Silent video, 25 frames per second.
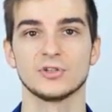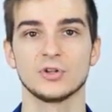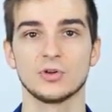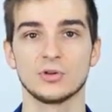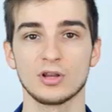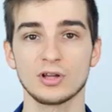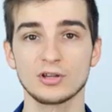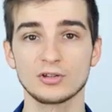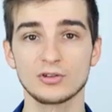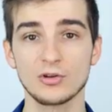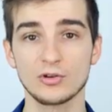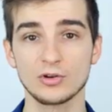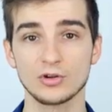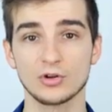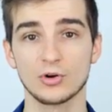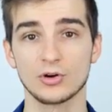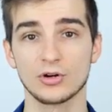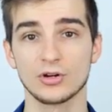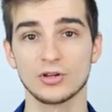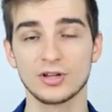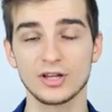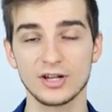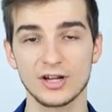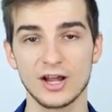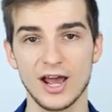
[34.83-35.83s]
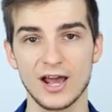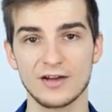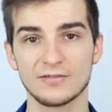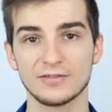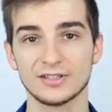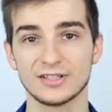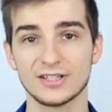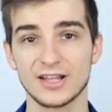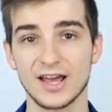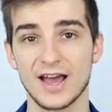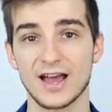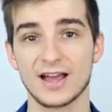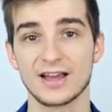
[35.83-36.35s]
So long story short, you can have
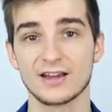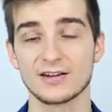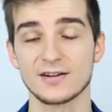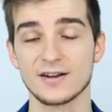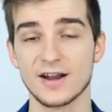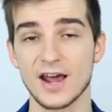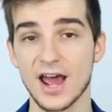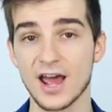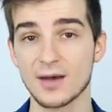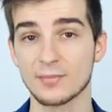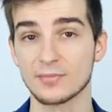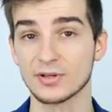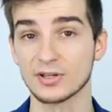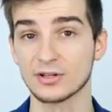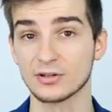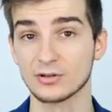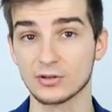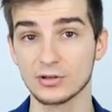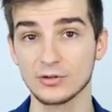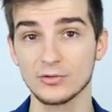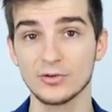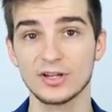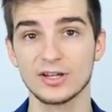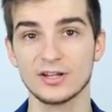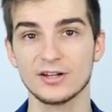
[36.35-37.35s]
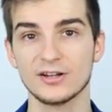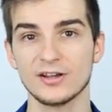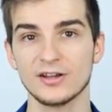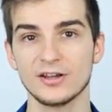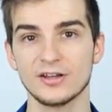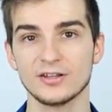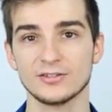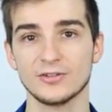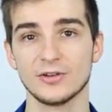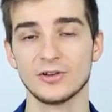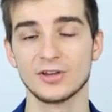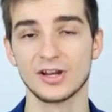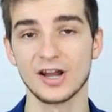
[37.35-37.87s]
a DAC and an app included,
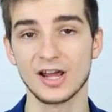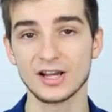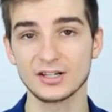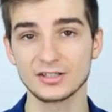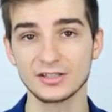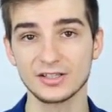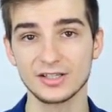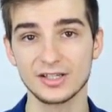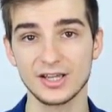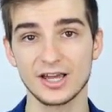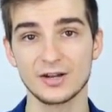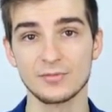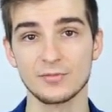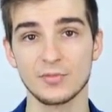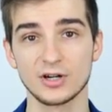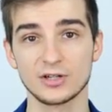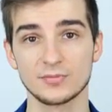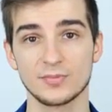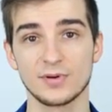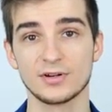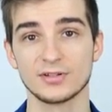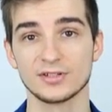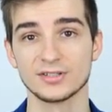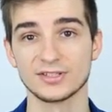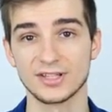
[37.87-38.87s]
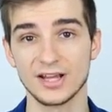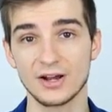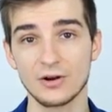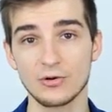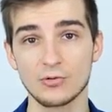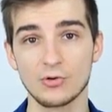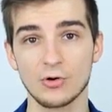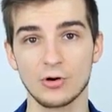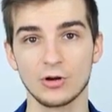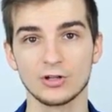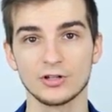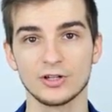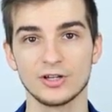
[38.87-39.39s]
so you can actually get much better
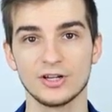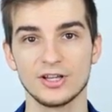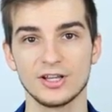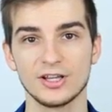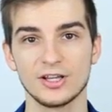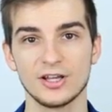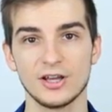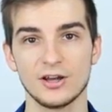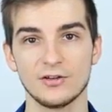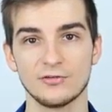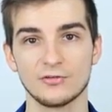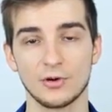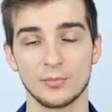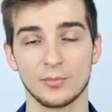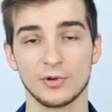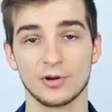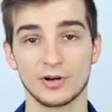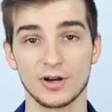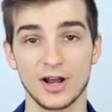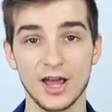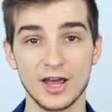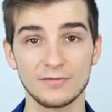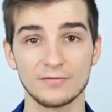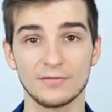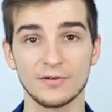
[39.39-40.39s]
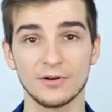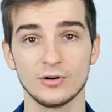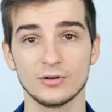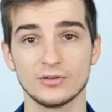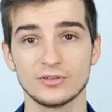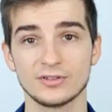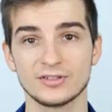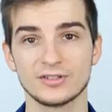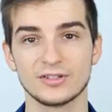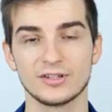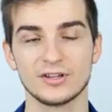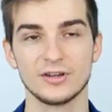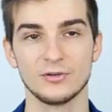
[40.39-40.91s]
sound quality from your
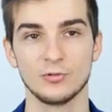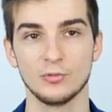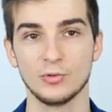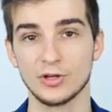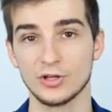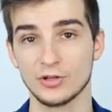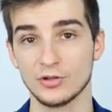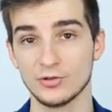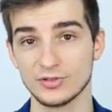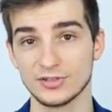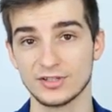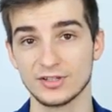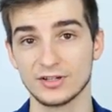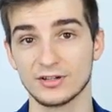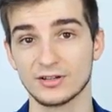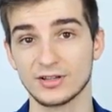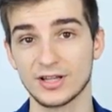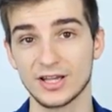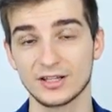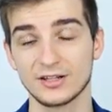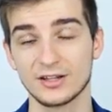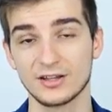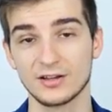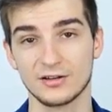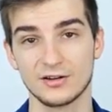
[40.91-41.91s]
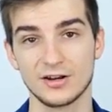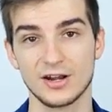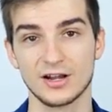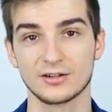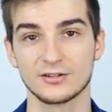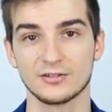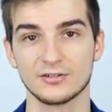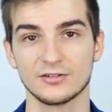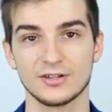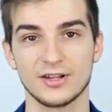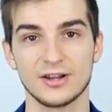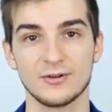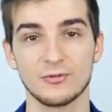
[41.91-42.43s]
headphones with using a lightning
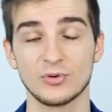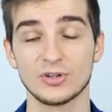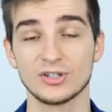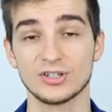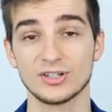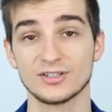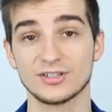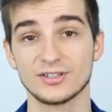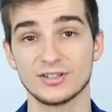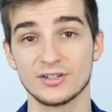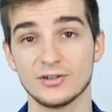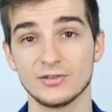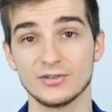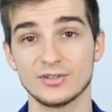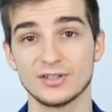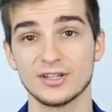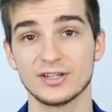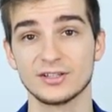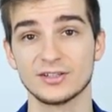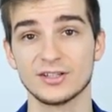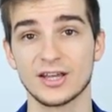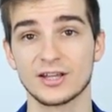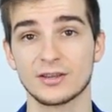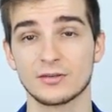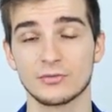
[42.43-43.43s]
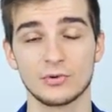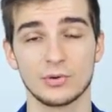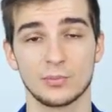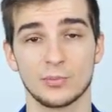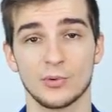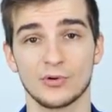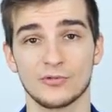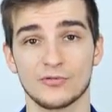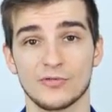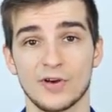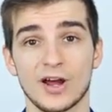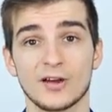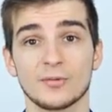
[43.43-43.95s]
connector than with just using that
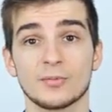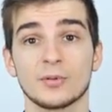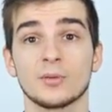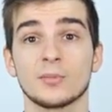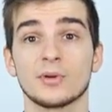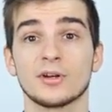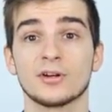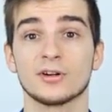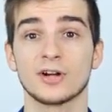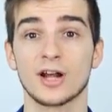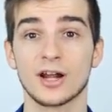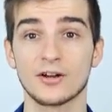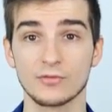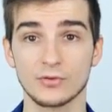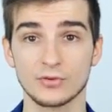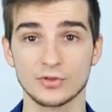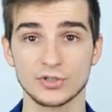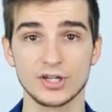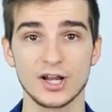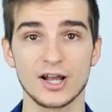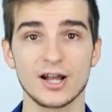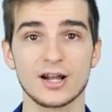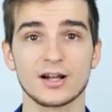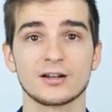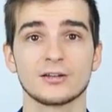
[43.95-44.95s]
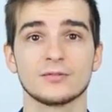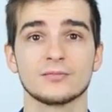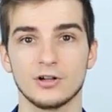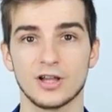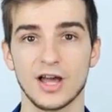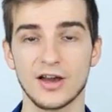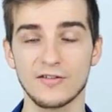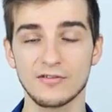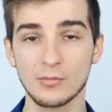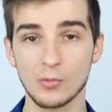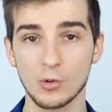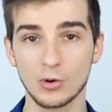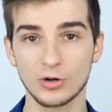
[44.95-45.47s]
3.5mm headphone jack. I'll
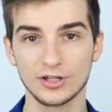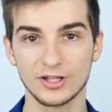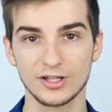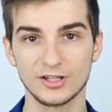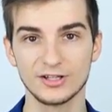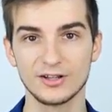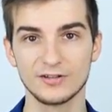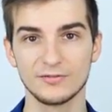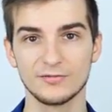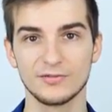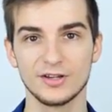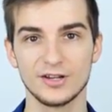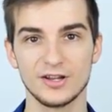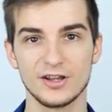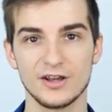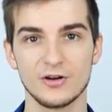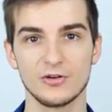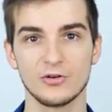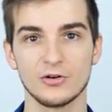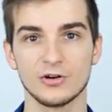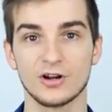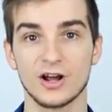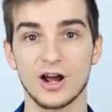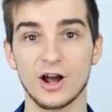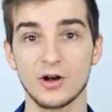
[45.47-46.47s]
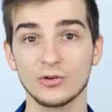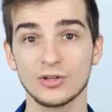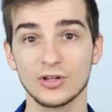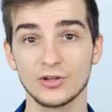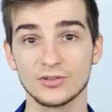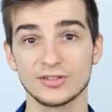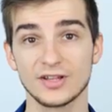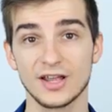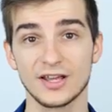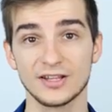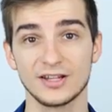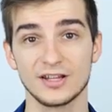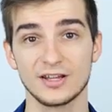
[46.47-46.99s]
have a more detailed video on how
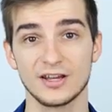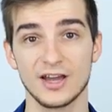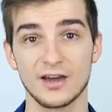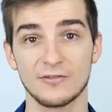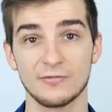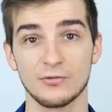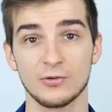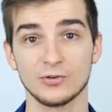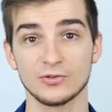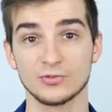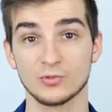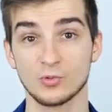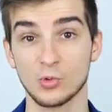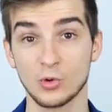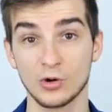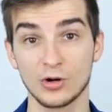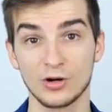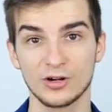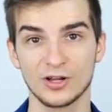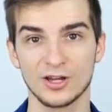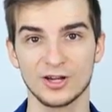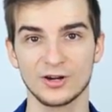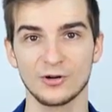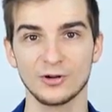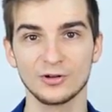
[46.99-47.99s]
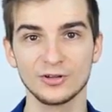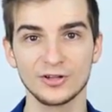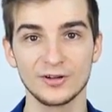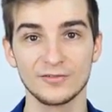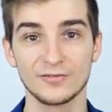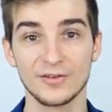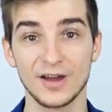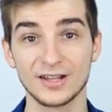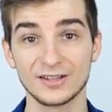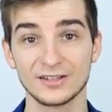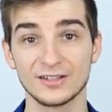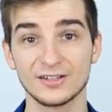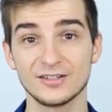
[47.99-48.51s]
those lightning headphones work and all the
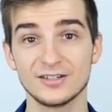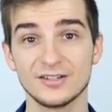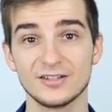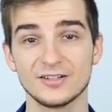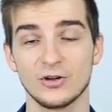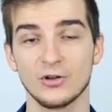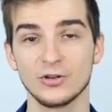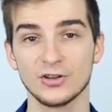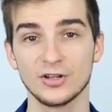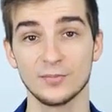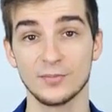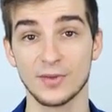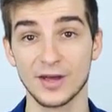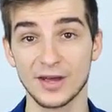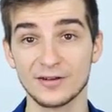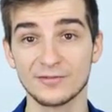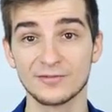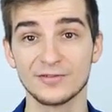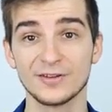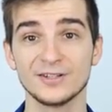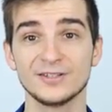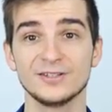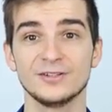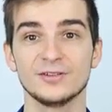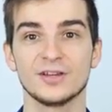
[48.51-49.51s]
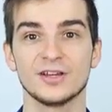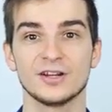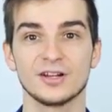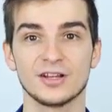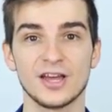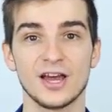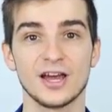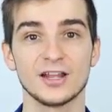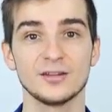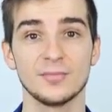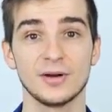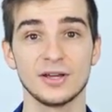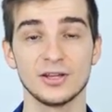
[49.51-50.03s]
advantages, all the benefits you can
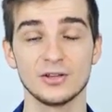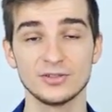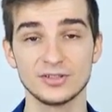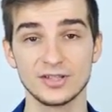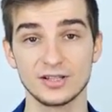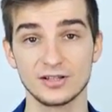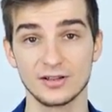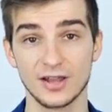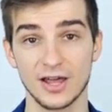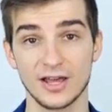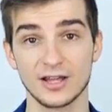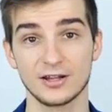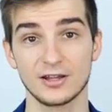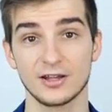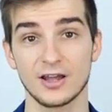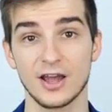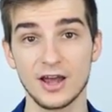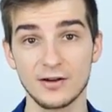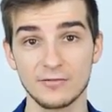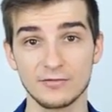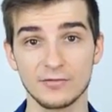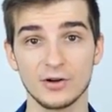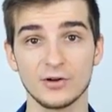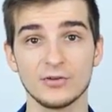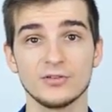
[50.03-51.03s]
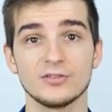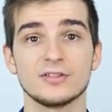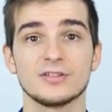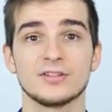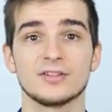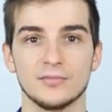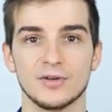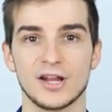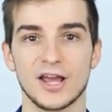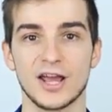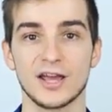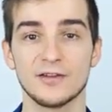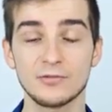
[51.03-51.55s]
get by using lightning headphones.
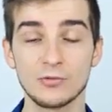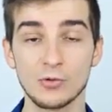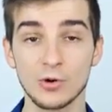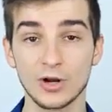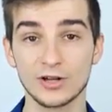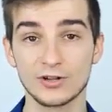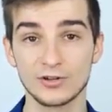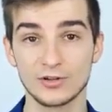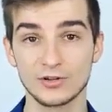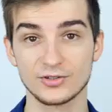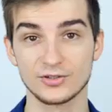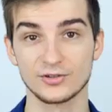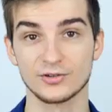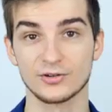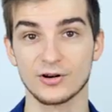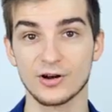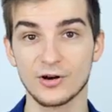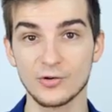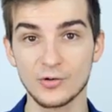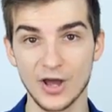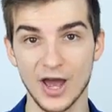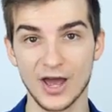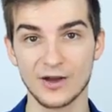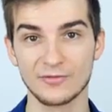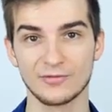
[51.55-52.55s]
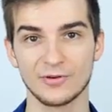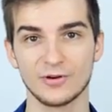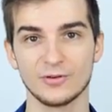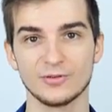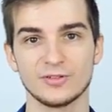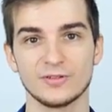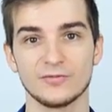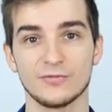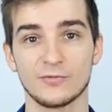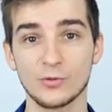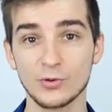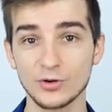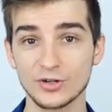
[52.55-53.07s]
But yeah, if you want to use your own
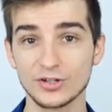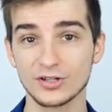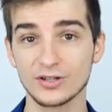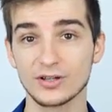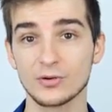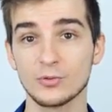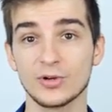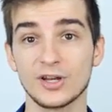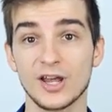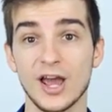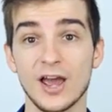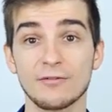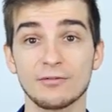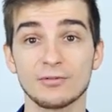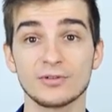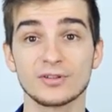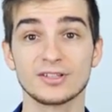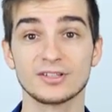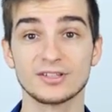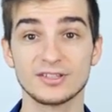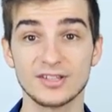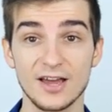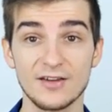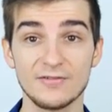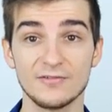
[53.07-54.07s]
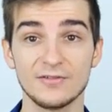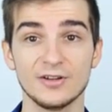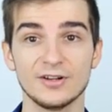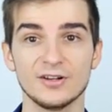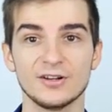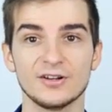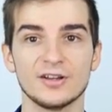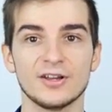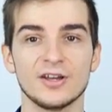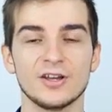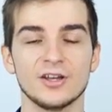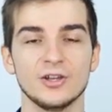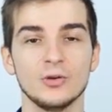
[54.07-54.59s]
headphones, unfortunately with the iPhone
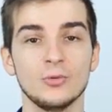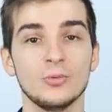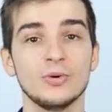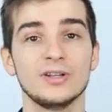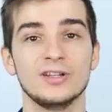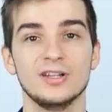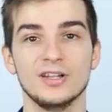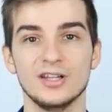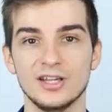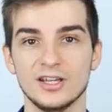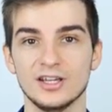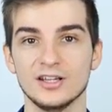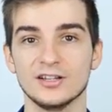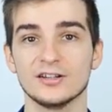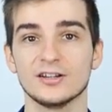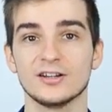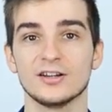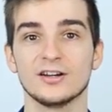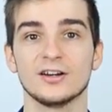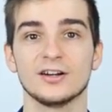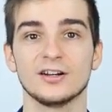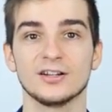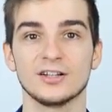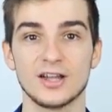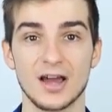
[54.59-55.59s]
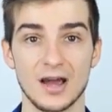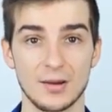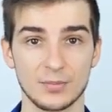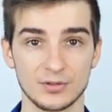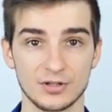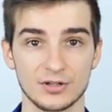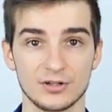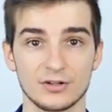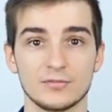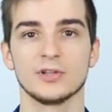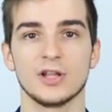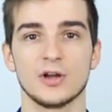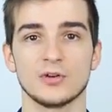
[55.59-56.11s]
7, you would need an adapter.